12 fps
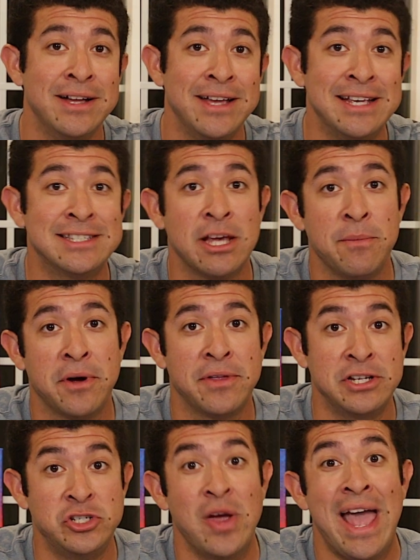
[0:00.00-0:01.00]
is somewhere
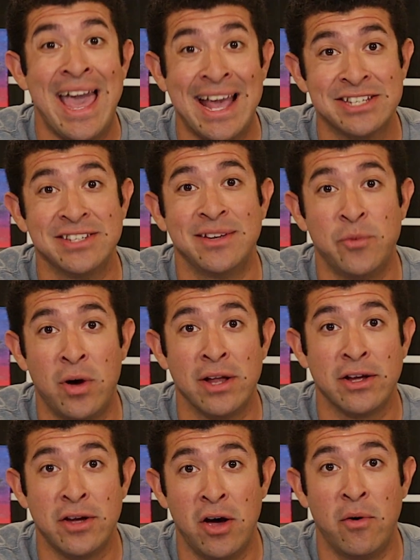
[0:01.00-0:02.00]
that you actually want
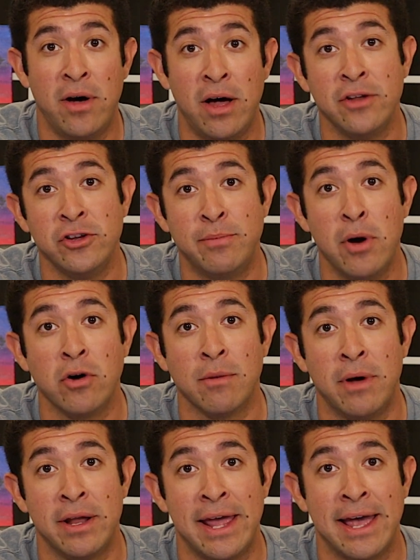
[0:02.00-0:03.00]
to go hunt new
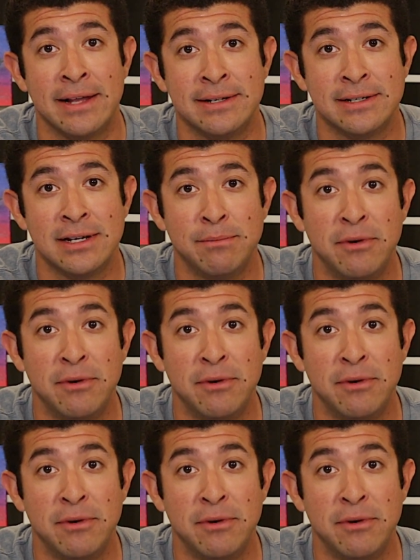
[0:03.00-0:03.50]
Pokemon at